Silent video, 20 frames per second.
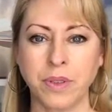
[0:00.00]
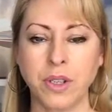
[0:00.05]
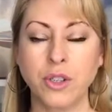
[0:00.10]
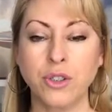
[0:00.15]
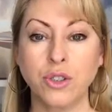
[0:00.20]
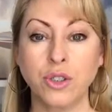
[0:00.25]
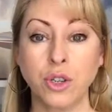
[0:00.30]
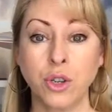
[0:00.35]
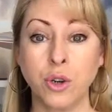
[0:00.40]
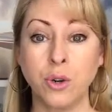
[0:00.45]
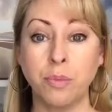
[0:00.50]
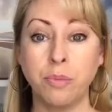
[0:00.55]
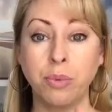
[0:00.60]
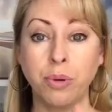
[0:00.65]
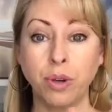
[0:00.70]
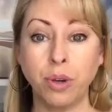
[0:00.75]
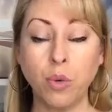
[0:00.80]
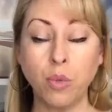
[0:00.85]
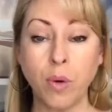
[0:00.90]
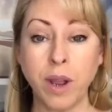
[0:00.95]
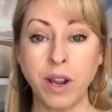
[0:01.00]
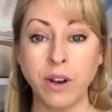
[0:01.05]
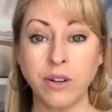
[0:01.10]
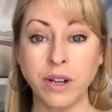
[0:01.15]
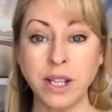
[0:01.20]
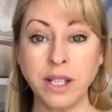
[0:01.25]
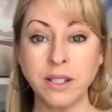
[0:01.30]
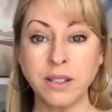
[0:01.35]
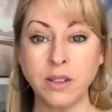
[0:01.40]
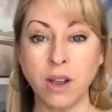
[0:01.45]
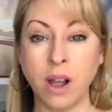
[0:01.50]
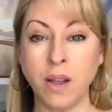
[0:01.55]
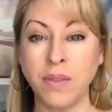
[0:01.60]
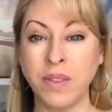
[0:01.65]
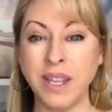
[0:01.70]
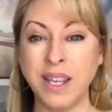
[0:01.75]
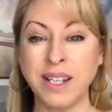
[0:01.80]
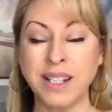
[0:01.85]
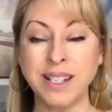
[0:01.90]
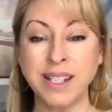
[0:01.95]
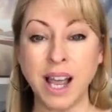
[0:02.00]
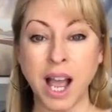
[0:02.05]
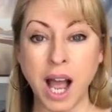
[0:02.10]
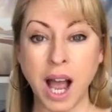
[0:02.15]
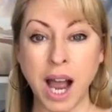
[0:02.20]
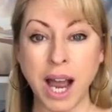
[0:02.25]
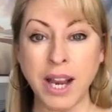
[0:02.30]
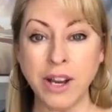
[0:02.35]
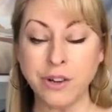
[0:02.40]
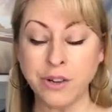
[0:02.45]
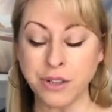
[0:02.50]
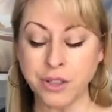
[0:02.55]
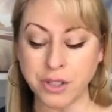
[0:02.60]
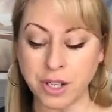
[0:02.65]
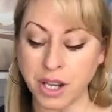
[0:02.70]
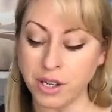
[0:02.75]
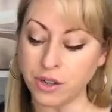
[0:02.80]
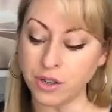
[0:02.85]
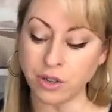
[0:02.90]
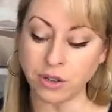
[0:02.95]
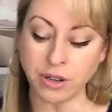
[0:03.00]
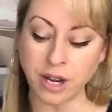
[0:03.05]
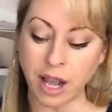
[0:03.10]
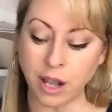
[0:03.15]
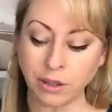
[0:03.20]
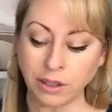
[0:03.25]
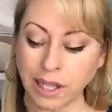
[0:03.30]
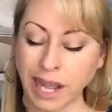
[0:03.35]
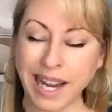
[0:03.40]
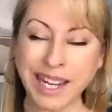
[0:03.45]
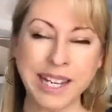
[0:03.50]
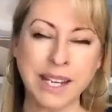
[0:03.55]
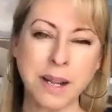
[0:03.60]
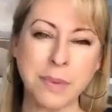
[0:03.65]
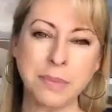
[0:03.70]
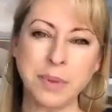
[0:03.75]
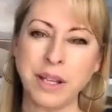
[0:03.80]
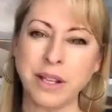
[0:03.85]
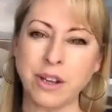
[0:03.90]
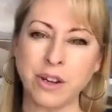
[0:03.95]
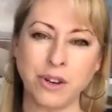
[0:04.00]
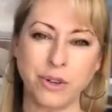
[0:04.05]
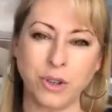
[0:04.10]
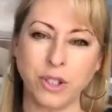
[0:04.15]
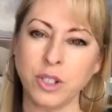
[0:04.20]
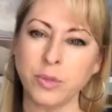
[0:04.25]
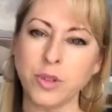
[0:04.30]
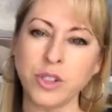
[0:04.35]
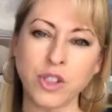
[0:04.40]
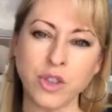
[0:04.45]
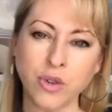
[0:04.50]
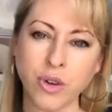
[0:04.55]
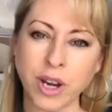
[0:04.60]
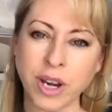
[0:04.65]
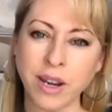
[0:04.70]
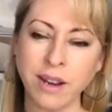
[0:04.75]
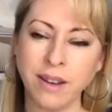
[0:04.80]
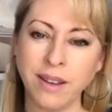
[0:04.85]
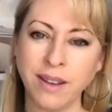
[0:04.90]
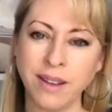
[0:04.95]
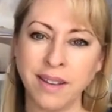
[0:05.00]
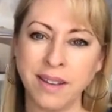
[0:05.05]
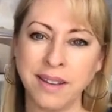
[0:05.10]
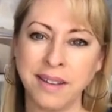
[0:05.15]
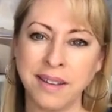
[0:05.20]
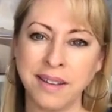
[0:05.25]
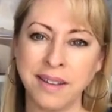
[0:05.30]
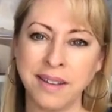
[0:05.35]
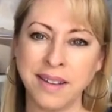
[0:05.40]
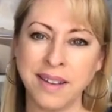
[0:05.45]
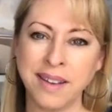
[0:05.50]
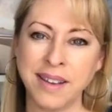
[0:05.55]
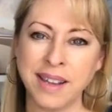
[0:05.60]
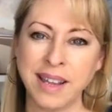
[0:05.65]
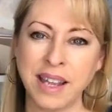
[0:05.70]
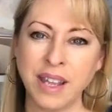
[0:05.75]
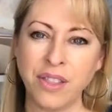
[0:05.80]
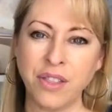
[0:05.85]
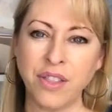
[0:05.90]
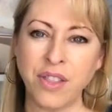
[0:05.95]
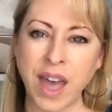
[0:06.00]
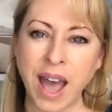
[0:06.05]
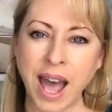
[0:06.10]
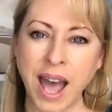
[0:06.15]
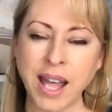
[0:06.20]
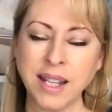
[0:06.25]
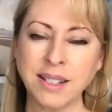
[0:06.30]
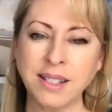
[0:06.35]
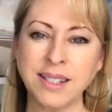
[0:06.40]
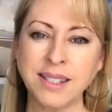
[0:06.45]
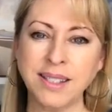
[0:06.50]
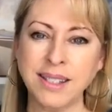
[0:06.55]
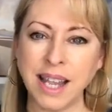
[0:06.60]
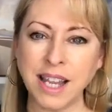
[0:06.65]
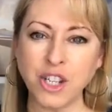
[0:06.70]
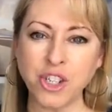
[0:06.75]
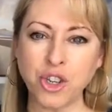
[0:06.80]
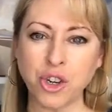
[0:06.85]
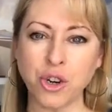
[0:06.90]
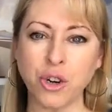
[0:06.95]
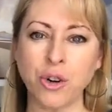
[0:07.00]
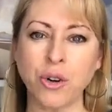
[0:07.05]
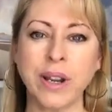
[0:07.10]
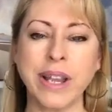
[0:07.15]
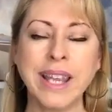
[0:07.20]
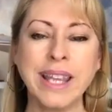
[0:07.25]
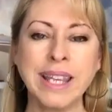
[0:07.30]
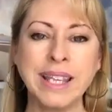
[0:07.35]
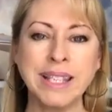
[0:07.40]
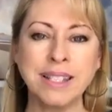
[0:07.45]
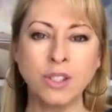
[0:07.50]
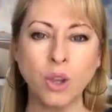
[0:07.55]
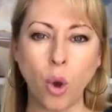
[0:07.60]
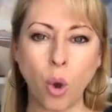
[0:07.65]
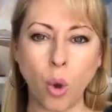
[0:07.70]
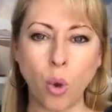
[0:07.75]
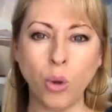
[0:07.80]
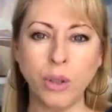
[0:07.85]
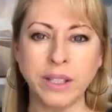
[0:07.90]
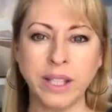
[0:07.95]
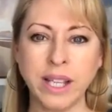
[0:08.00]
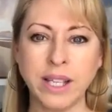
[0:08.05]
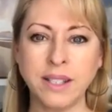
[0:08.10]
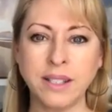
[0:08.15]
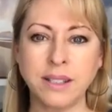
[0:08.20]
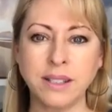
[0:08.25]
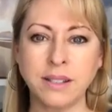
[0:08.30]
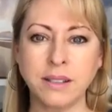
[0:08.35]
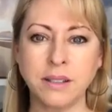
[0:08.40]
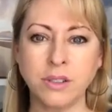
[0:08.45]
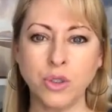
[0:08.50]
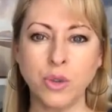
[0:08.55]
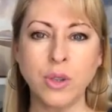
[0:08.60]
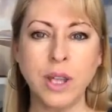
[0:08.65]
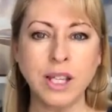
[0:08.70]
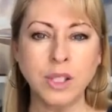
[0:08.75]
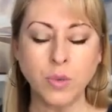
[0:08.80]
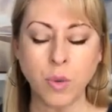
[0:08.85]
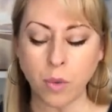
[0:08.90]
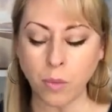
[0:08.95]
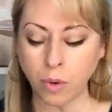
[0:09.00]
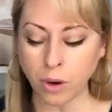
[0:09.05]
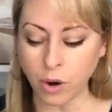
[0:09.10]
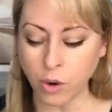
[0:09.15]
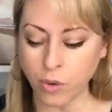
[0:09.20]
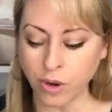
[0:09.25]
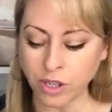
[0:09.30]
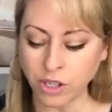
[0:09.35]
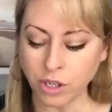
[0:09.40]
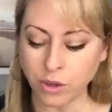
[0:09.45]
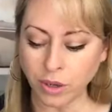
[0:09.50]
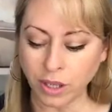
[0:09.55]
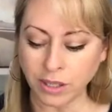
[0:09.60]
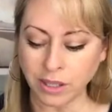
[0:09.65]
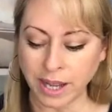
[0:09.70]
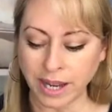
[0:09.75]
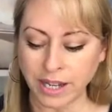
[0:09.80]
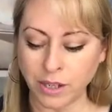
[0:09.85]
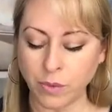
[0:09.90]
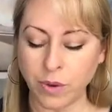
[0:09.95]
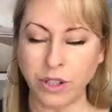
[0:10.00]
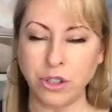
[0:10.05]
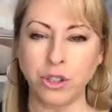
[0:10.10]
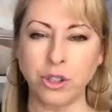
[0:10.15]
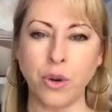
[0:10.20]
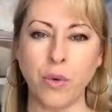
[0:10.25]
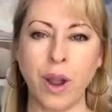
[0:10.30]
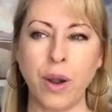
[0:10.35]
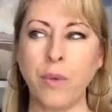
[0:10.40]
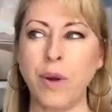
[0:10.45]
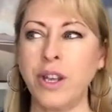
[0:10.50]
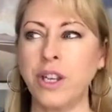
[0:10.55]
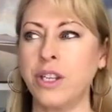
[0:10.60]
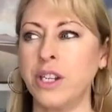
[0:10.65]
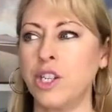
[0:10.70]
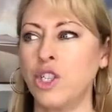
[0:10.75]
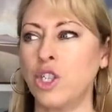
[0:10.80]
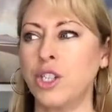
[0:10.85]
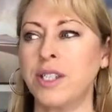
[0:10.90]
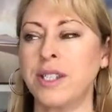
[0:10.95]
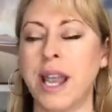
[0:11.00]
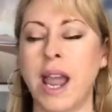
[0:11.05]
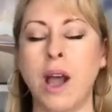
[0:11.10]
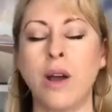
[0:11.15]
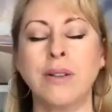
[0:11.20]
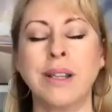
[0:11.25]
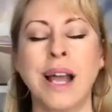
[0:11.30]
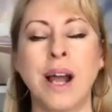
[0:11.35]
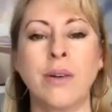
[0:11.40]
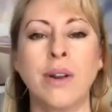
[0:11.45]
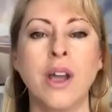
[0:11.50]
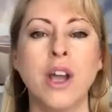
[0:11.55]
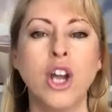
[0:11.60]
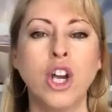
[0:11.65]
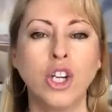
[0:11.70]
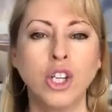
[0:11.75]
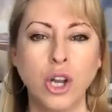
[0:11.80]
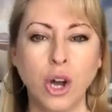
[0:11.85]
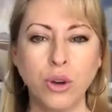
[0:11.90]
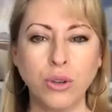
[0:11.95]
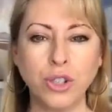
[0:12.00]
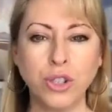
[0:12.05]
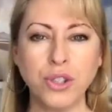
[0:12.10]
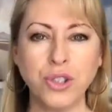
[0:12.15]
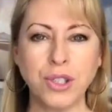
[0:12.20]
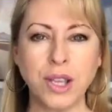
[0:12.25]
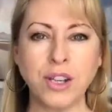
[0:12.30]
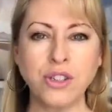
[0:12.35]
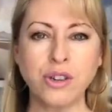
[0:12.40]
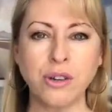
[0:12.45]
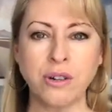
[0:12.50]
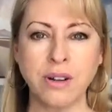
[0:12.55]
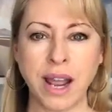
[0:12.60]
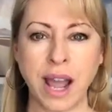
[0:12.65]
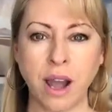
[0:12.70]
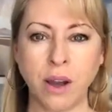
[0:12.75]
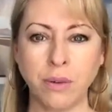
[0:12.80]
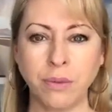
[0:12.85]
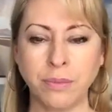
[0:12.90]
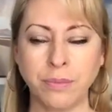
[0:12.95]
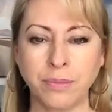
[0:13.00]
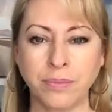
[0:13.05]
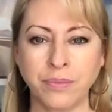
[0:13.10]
So put awareness on the entire center now. Light it up like a Christmas tree. That center is wholeness. So that's what we're going to align with. So I want you to just say out loud, go to center now.